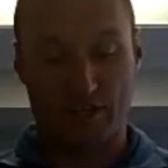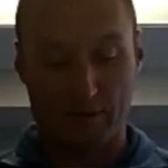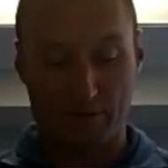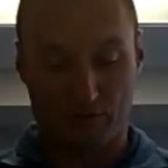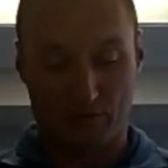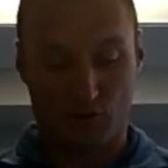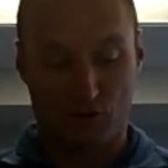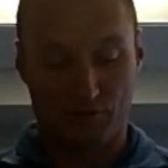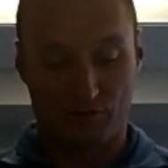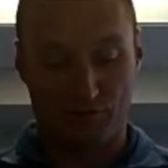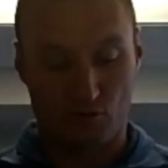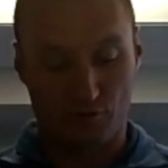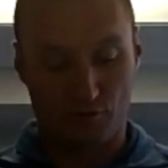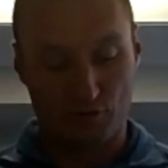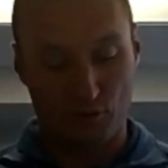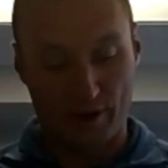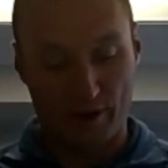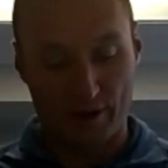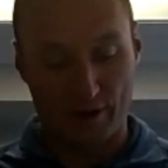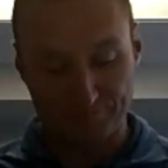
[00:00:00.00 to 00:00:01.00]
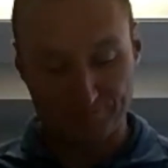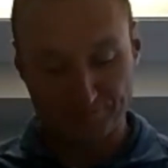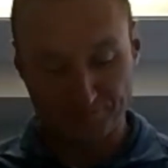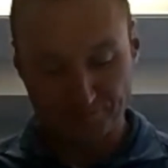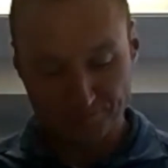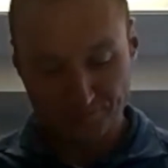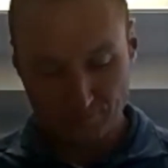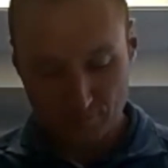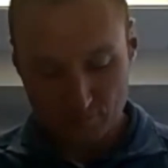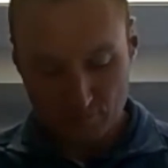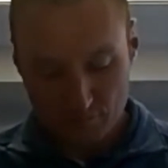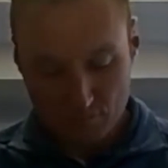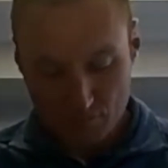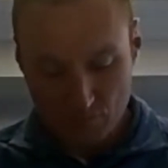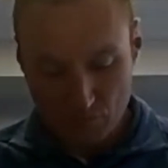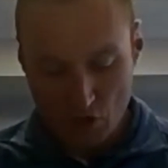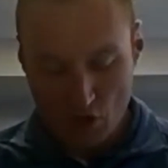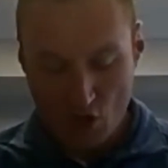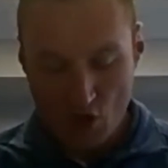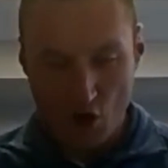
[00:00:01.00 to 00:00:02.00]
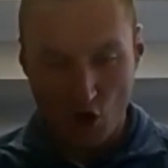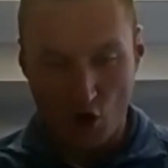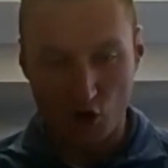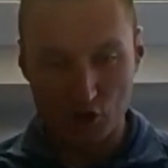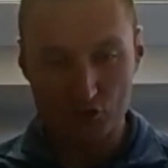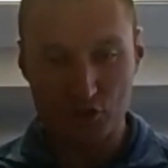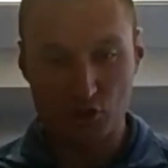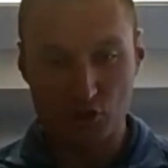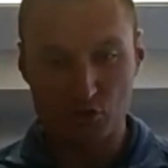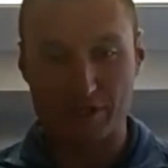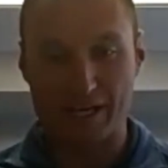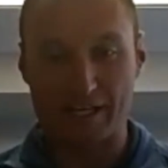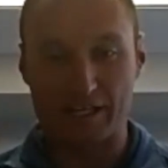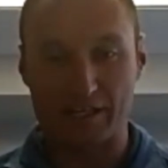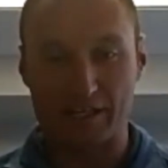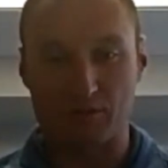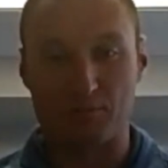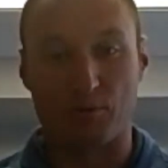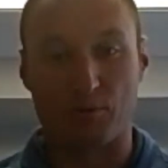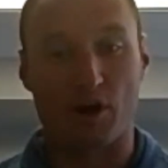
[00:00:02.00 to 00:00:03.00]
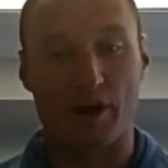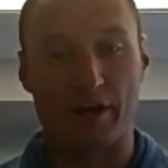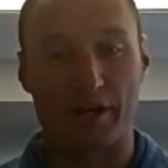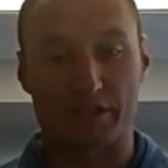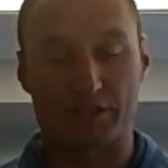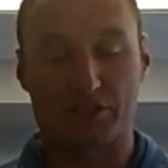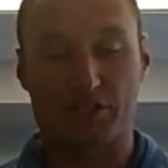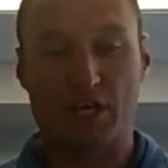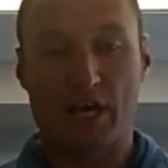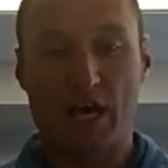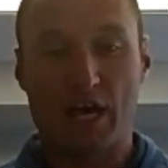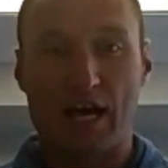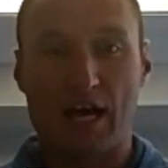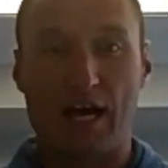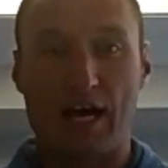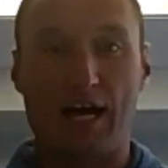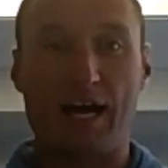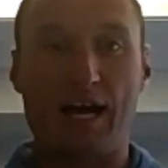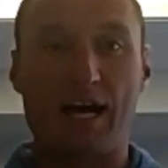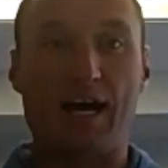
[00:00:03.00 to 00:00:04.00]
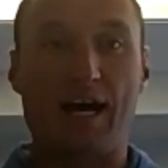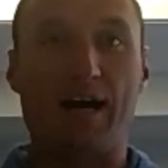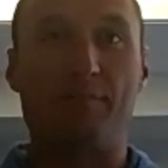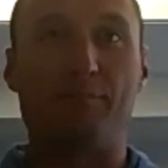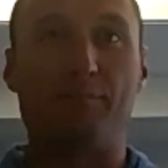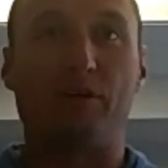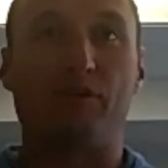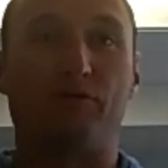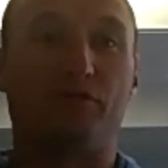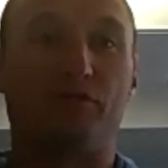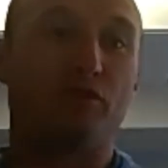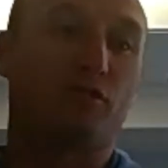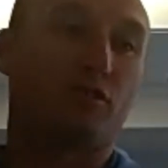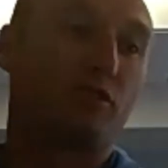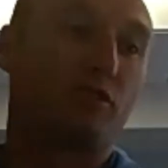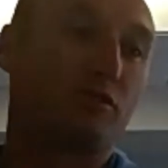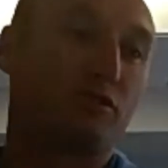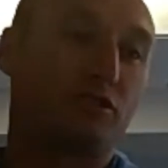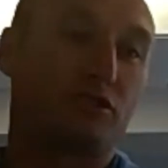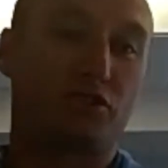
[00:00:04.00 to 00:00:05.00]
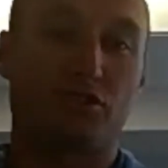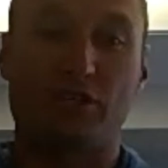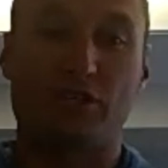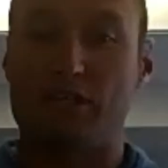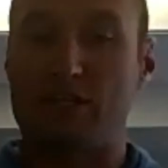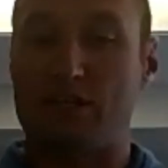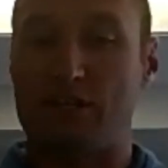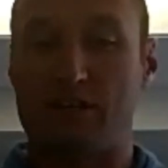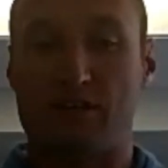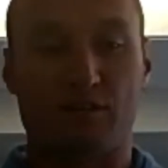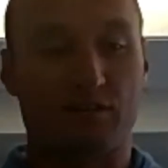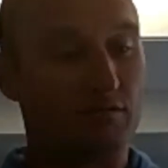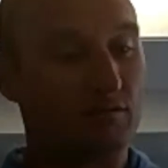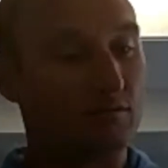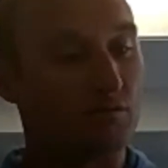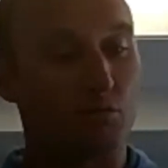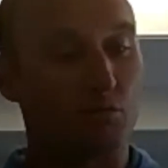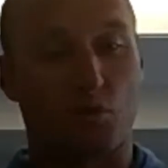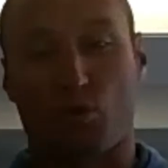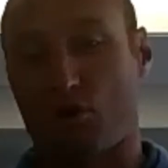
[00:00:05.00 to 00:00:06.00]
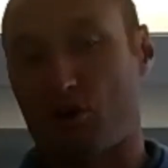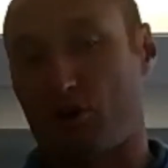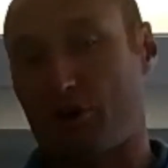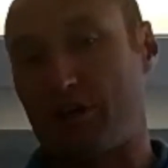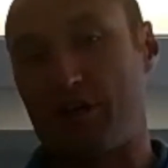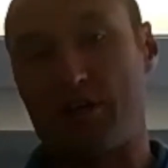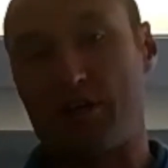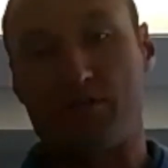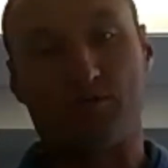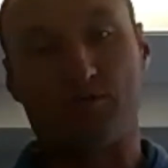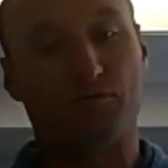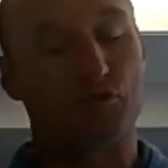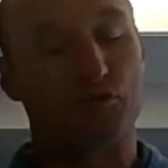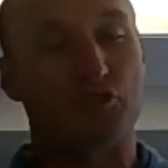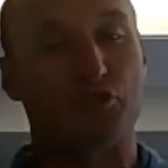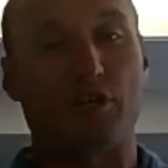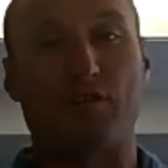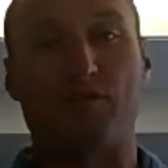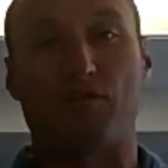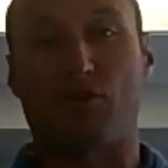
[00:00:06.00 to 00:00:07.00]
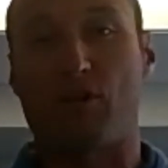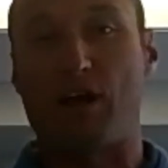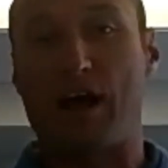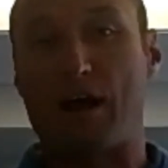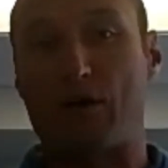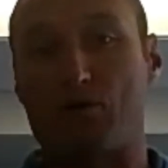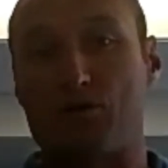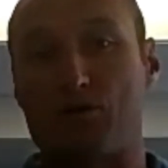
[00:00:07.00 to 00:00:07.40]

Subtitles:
if you're on the phone for a while. Also, taking breaks. If you're working for several hours